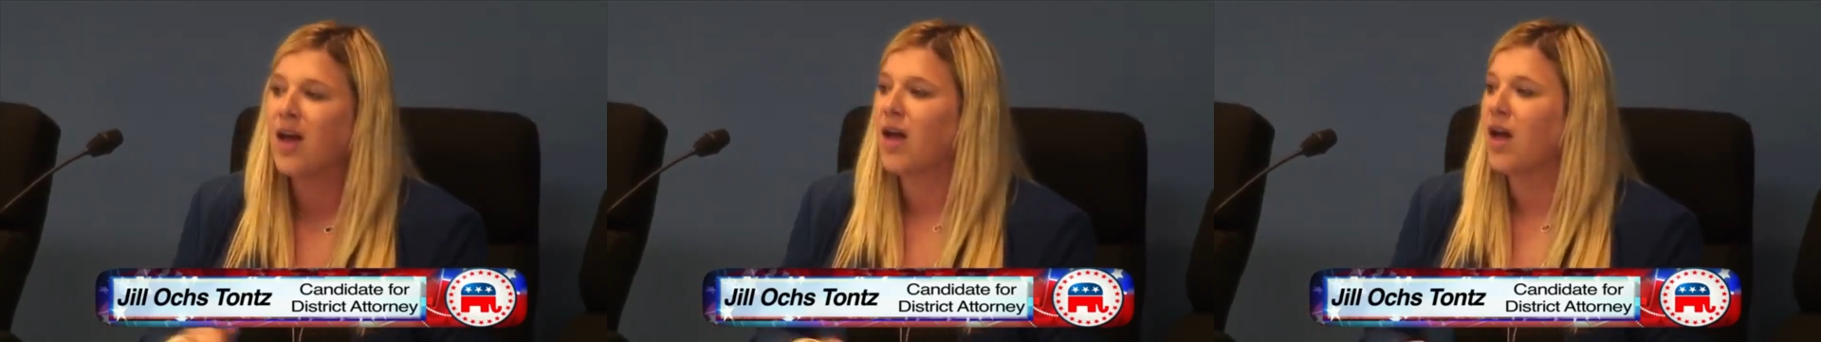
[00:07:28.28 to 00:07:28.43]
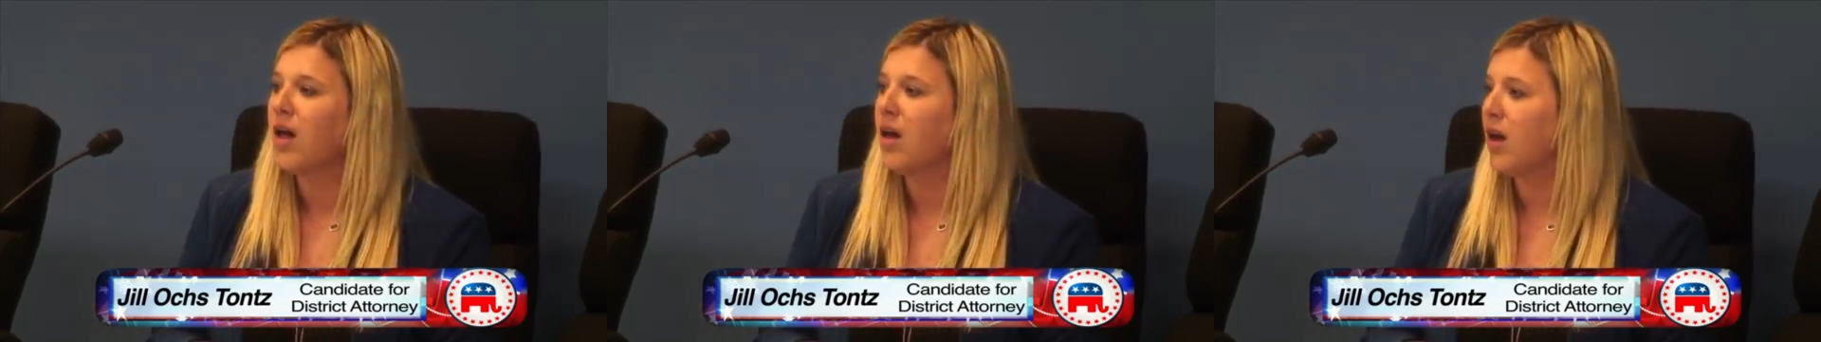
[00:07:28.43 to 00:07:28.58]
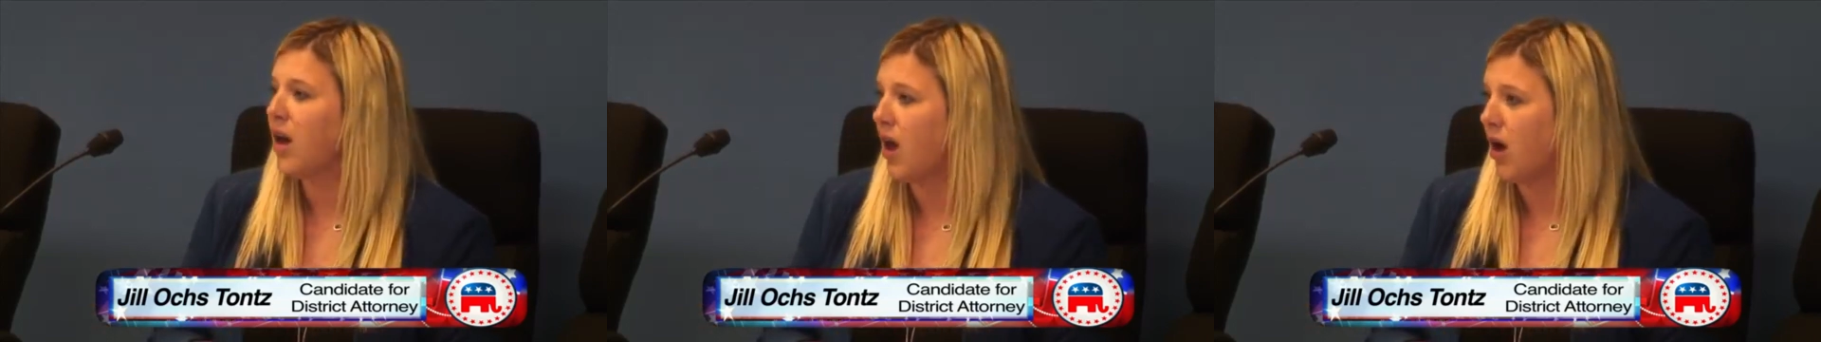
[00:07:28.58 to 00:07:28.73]

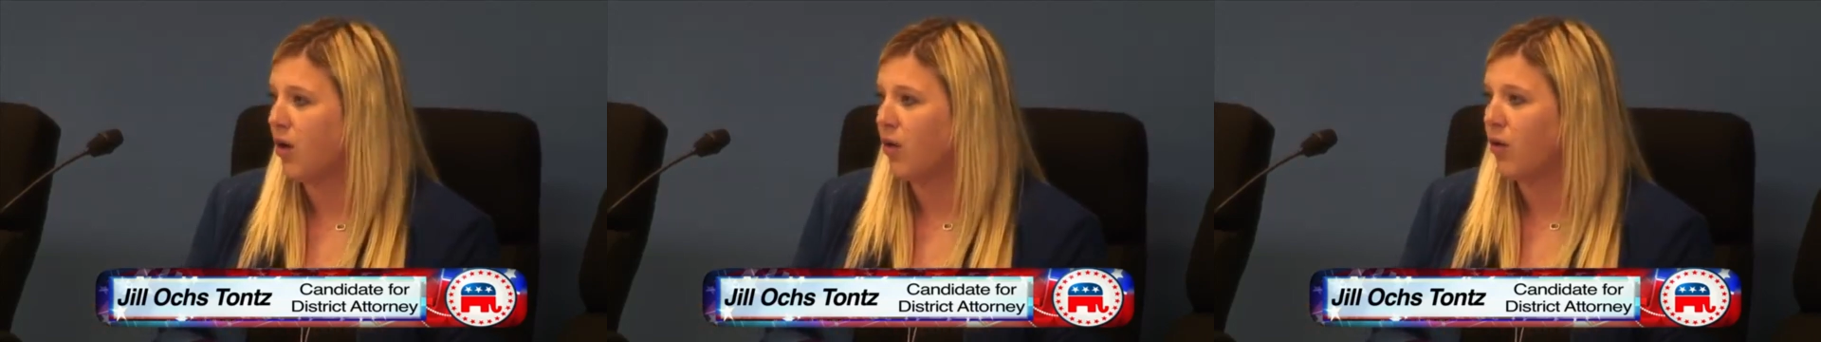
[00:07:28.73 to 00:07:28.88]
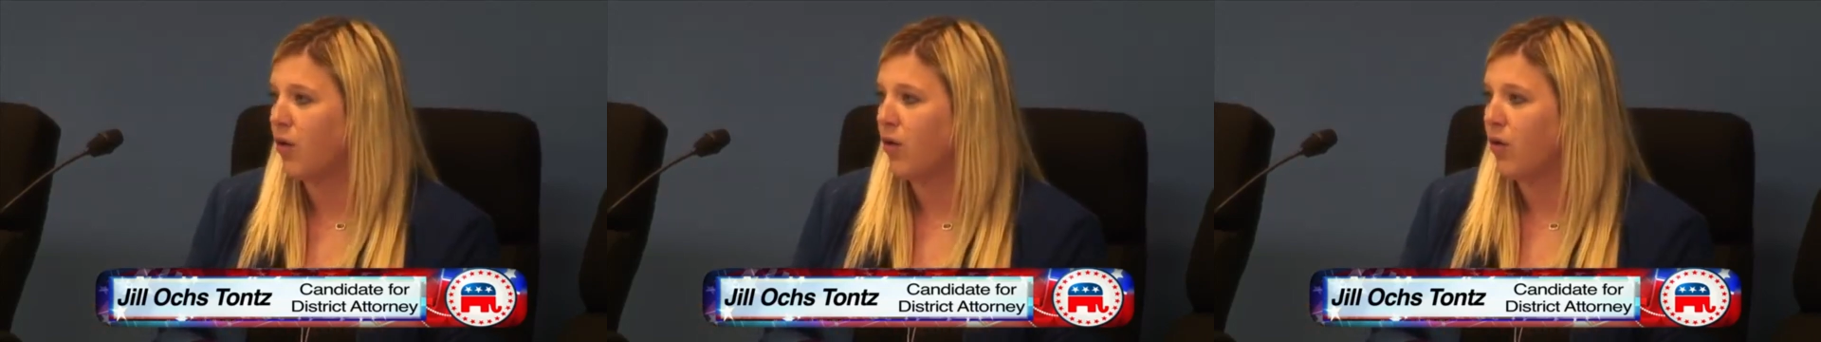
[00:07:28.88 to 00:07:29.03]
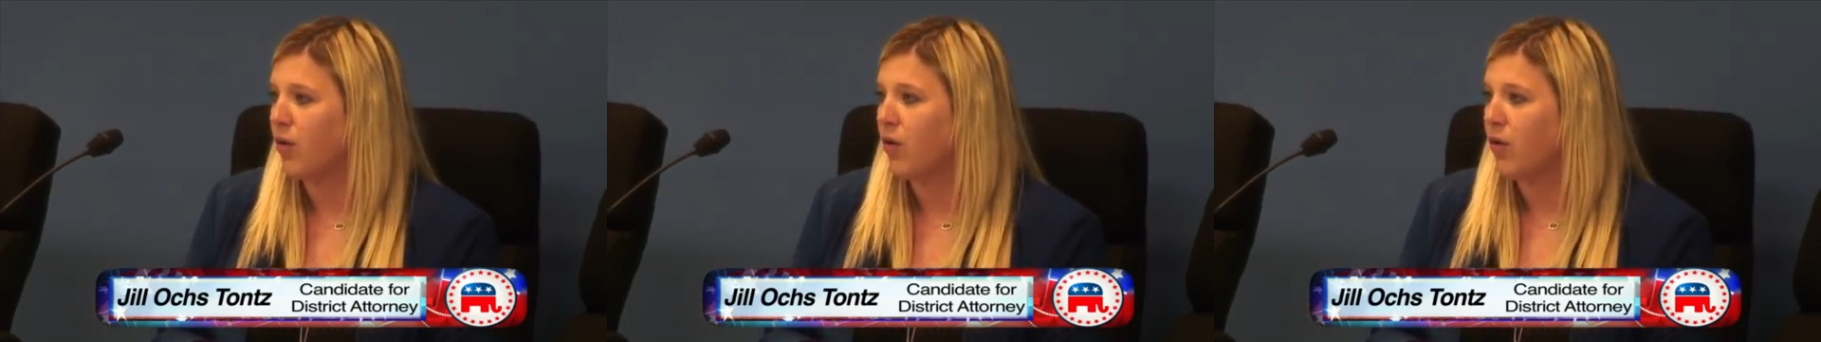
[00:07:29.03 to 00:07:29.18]
Now,
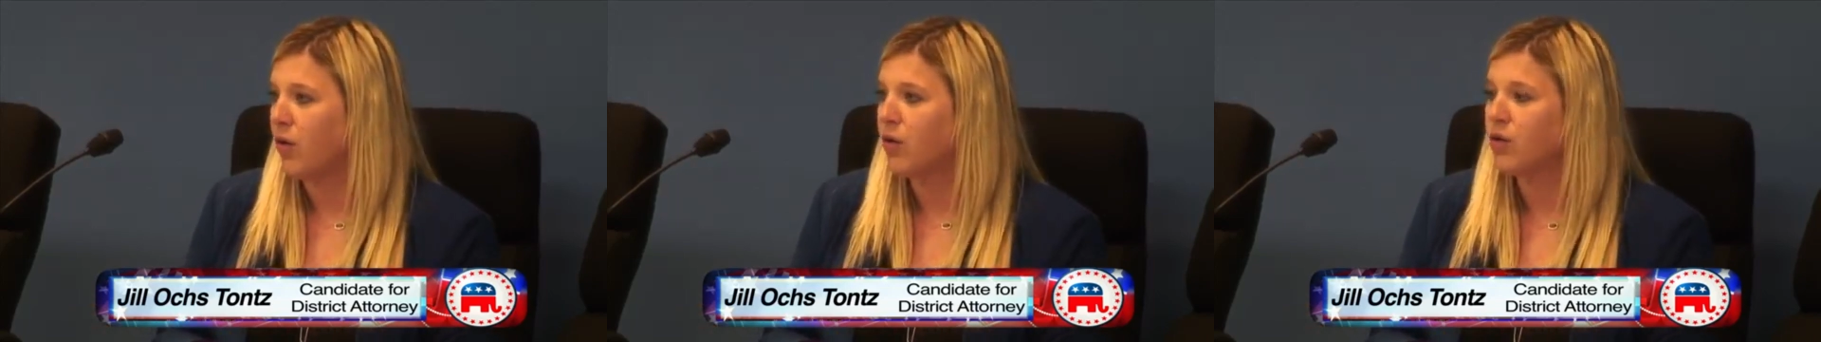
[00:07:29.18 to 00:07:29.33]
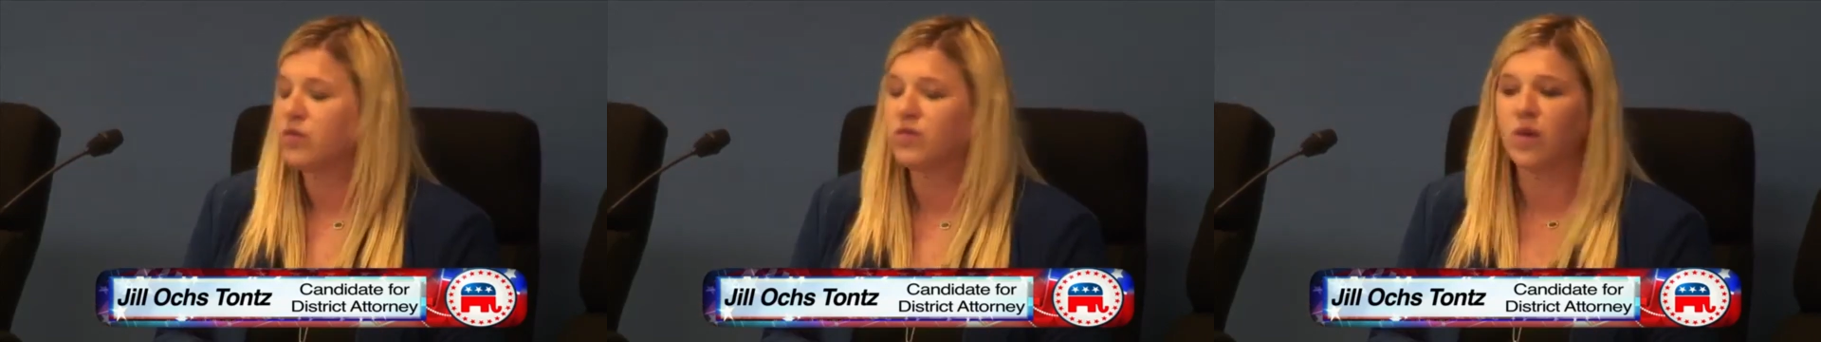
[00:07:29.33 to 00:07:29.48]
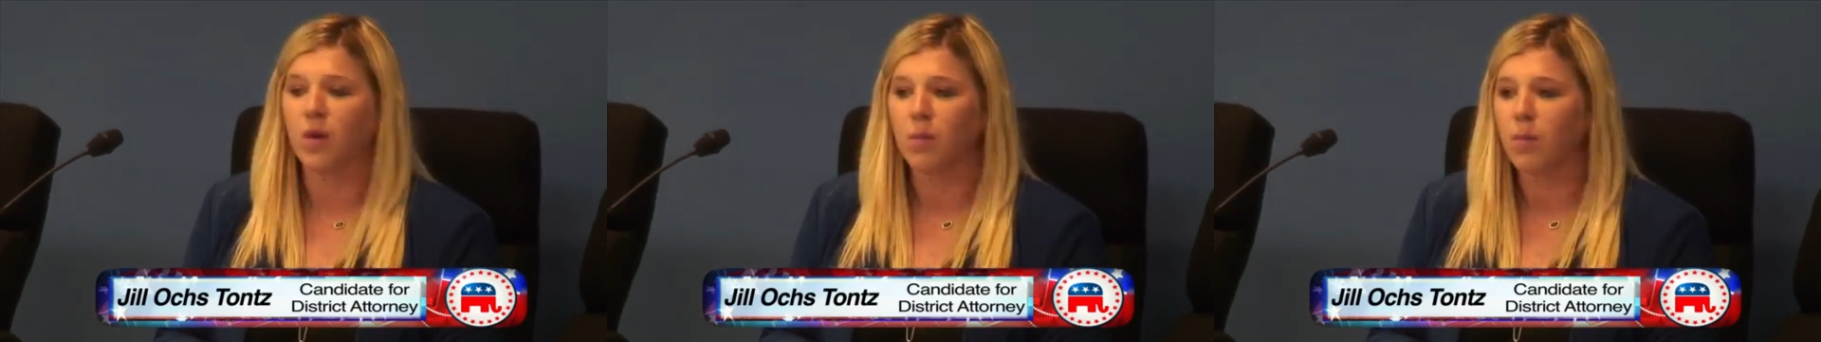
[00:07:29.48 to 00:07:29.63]

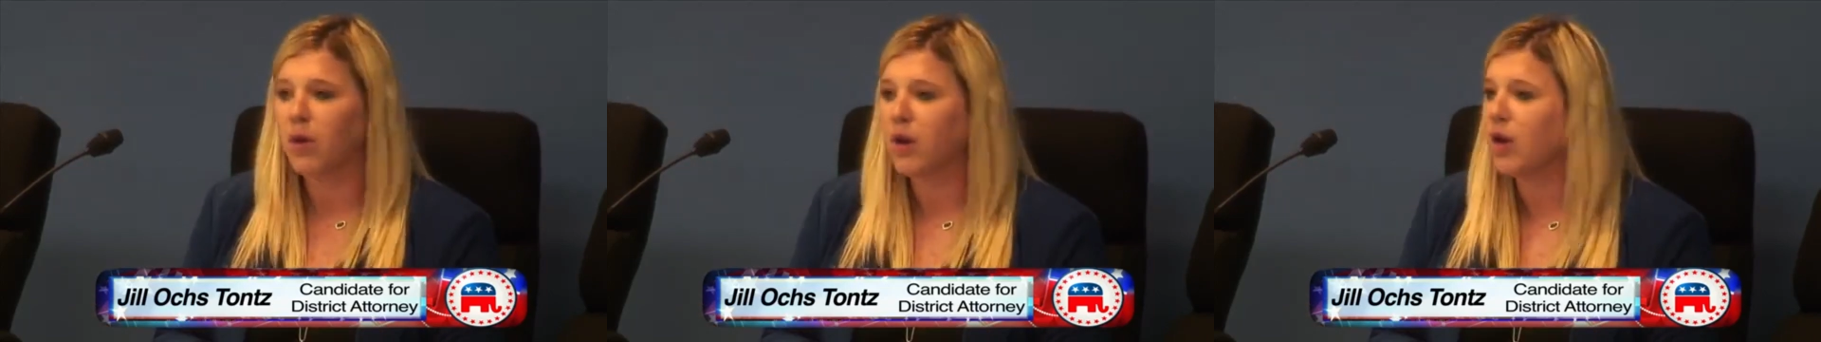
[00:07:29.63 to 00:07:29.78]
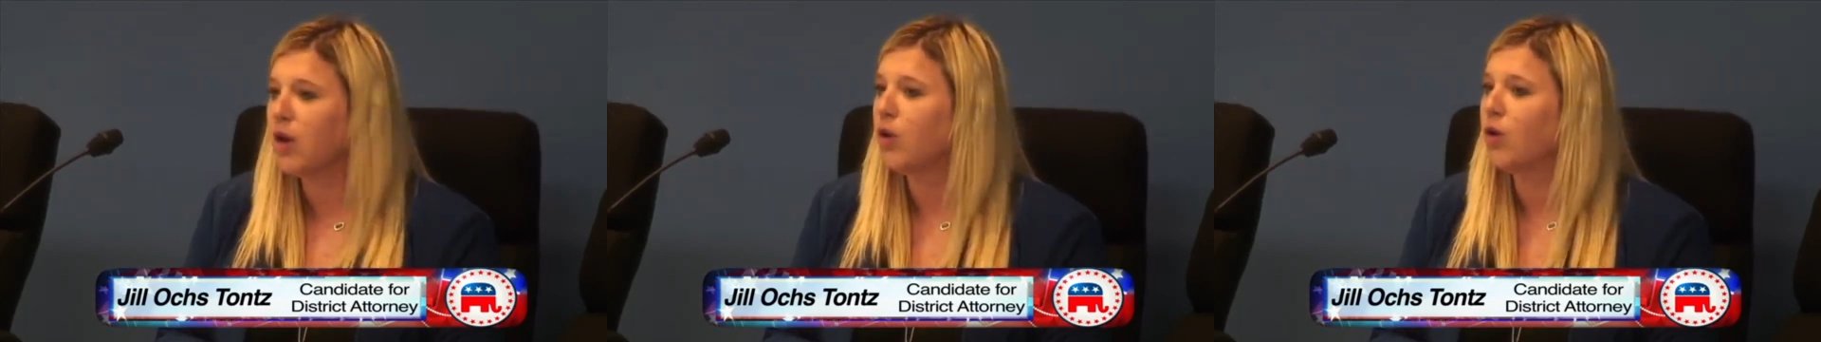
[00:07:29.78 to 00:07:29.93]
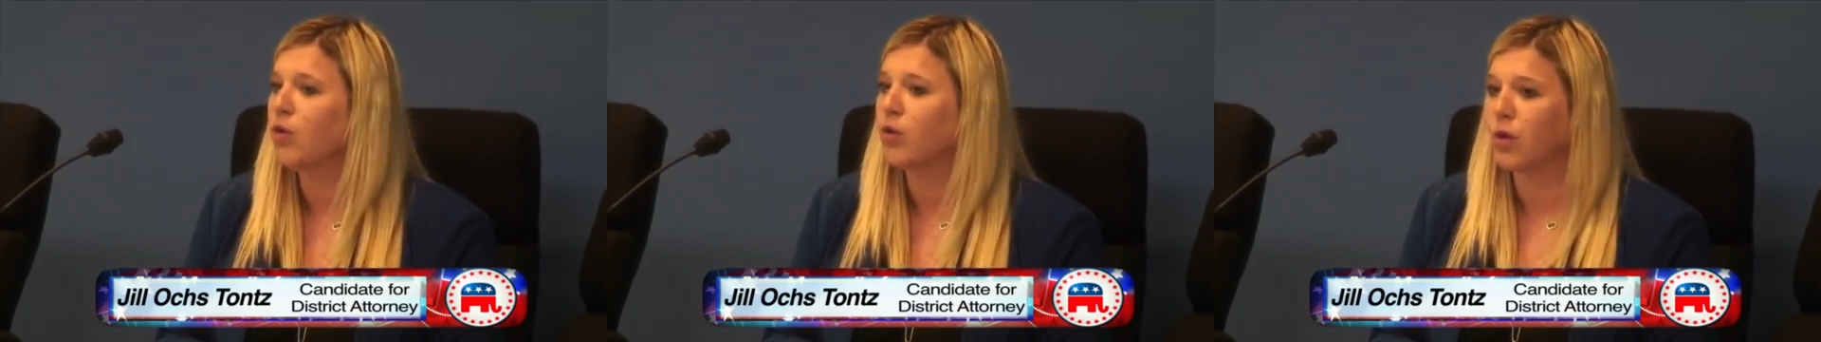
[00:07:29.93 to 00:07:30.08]
somebody who